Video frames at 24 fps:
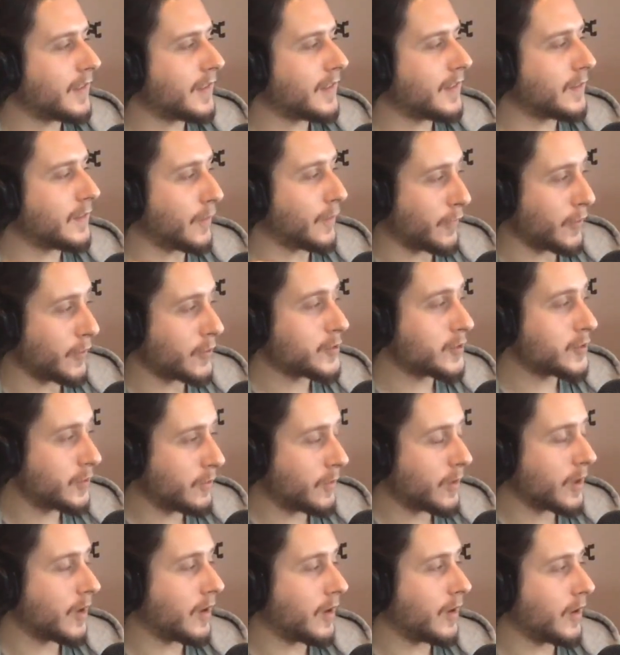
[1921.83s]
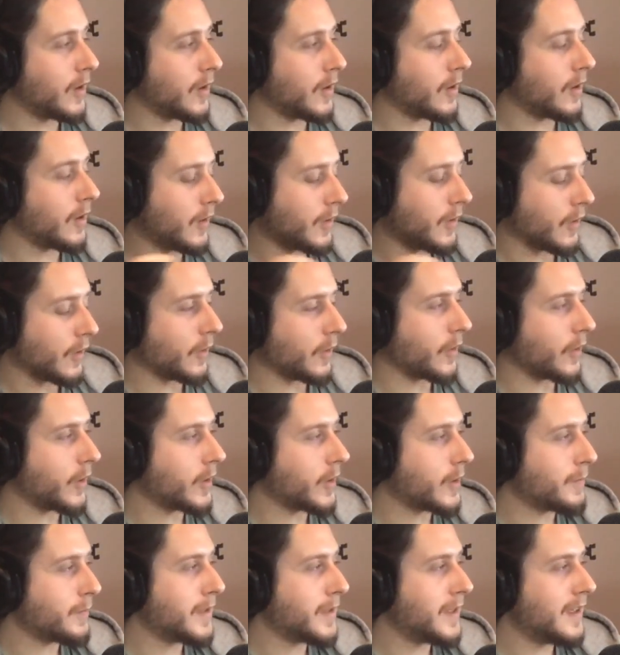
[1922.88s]
the first two are going
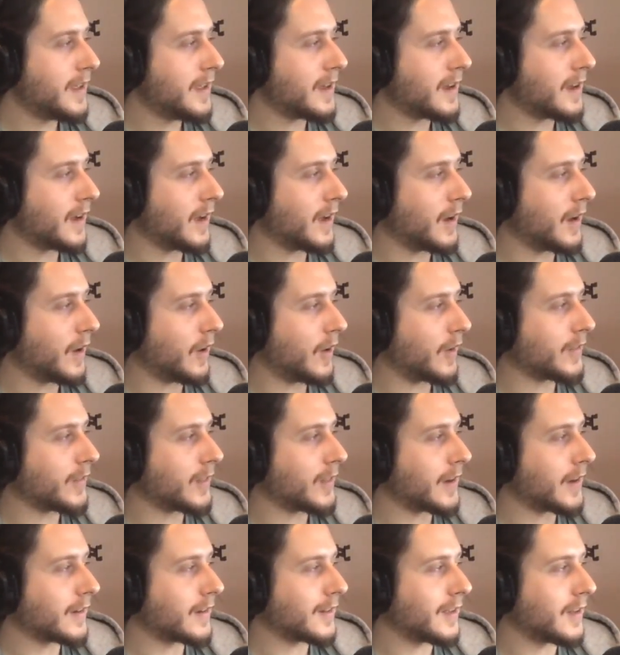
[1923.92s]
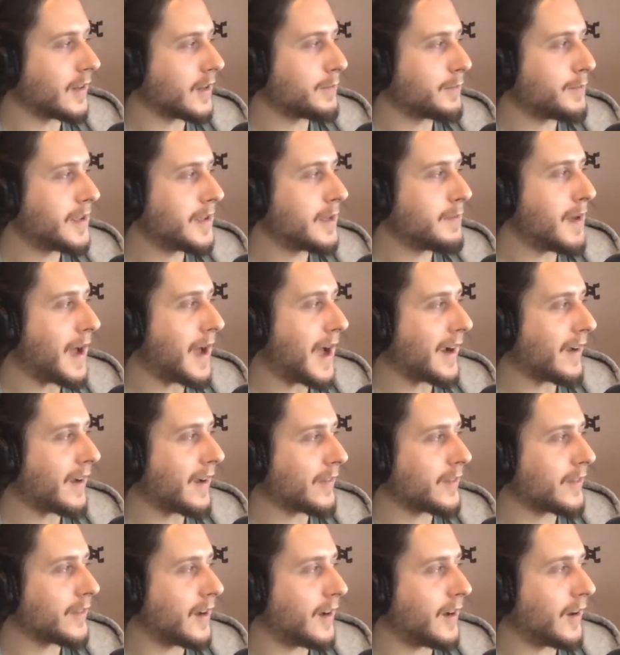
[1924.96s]
to be on, like, they're going to piggyback
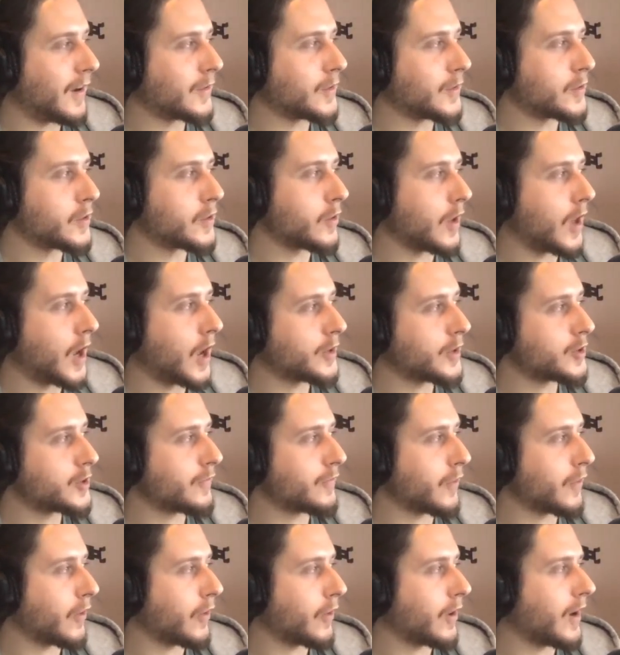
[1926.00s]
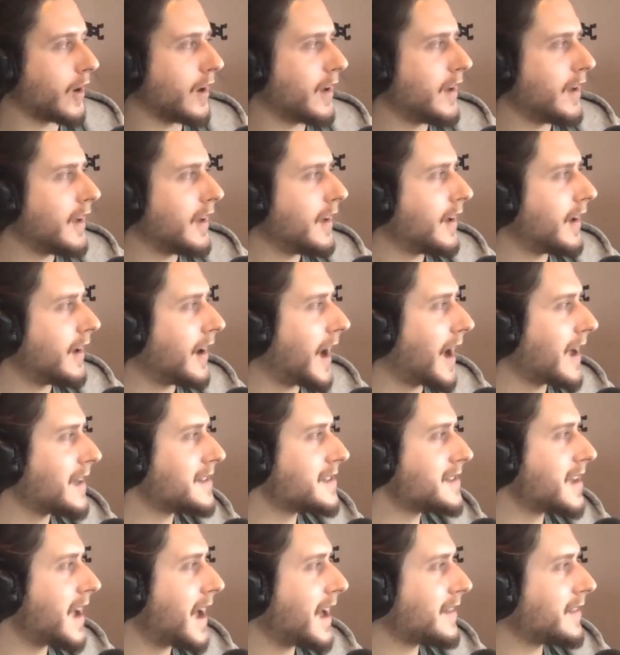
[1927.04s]
on another launch for
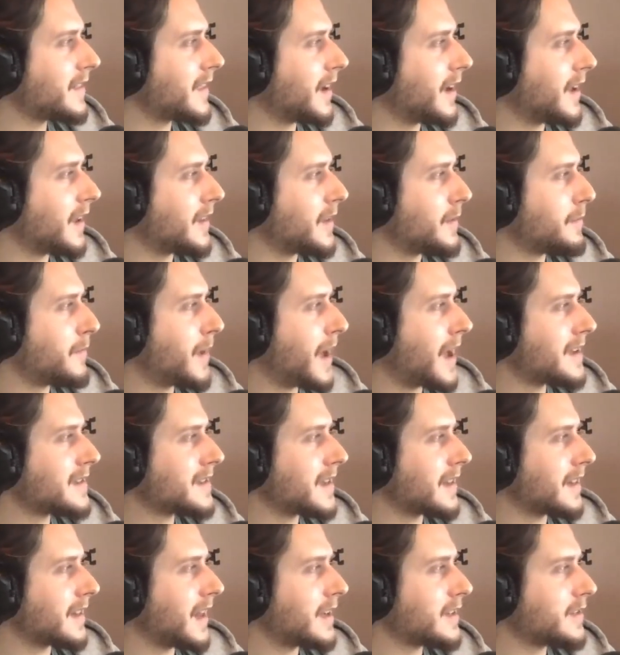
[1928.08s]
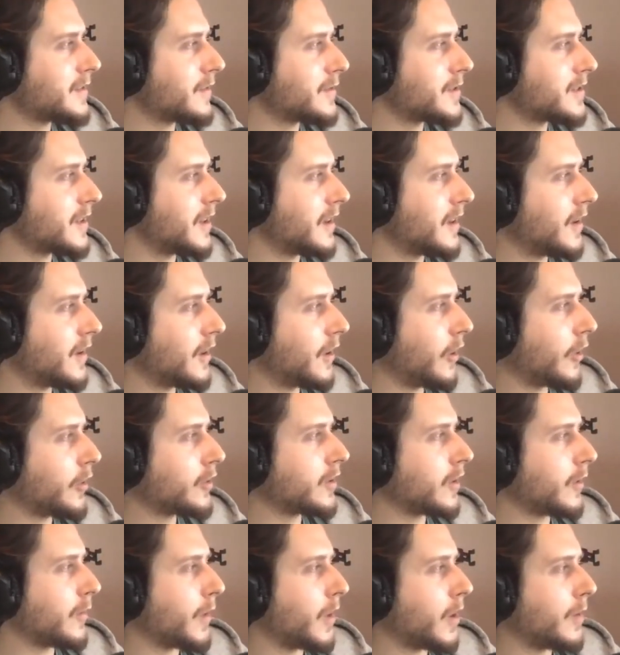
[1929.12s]
HiteSat, the PAS satellite. So it's a
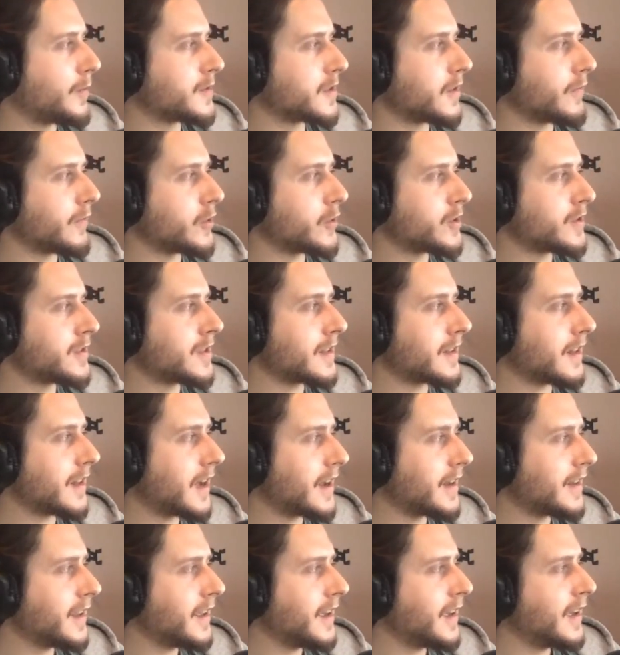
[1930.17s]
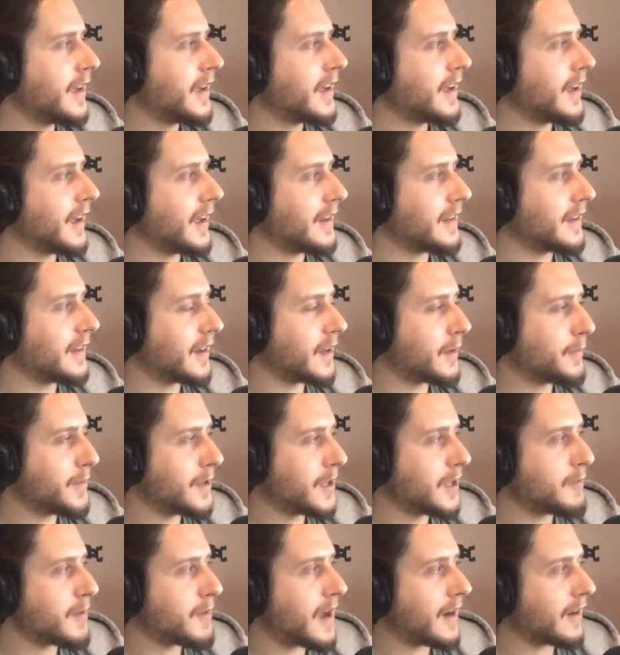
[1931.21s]
Earth observation satellite, and they're going
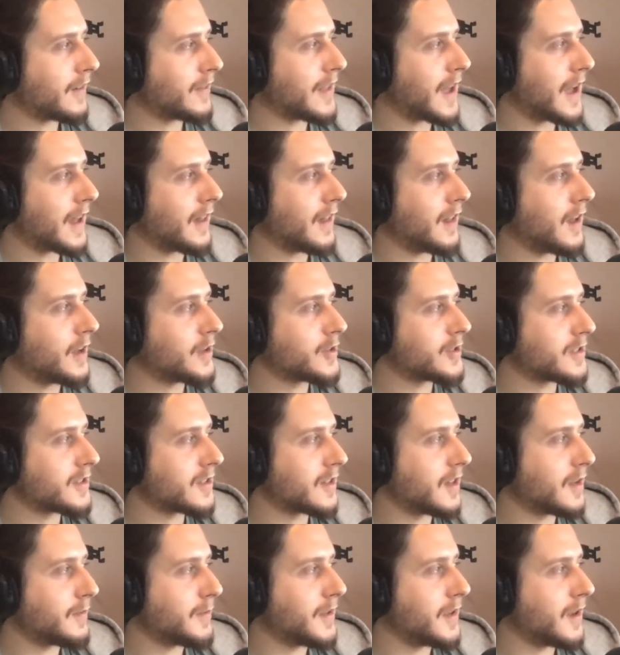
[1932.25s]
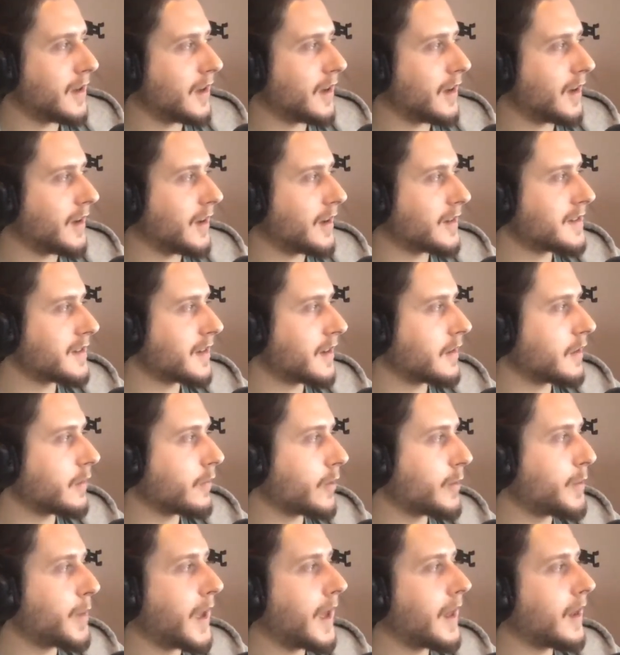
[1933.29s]
to piggyback on that launch. Is going to be a
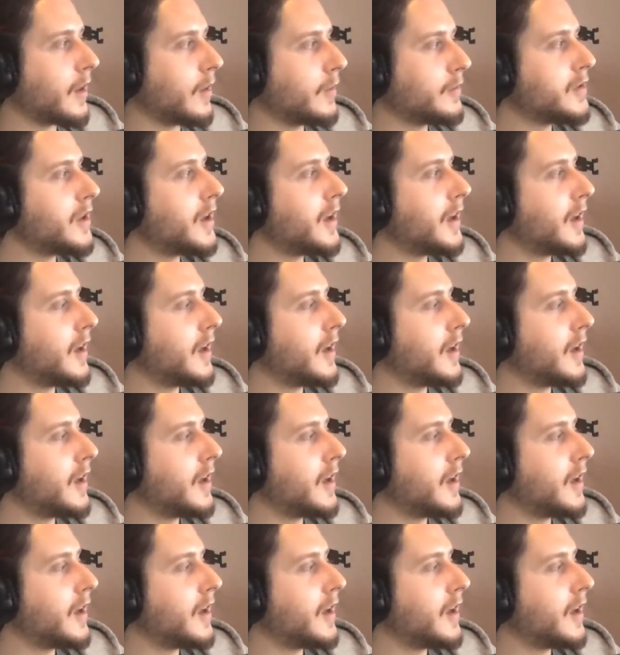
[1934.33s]
secondary payload,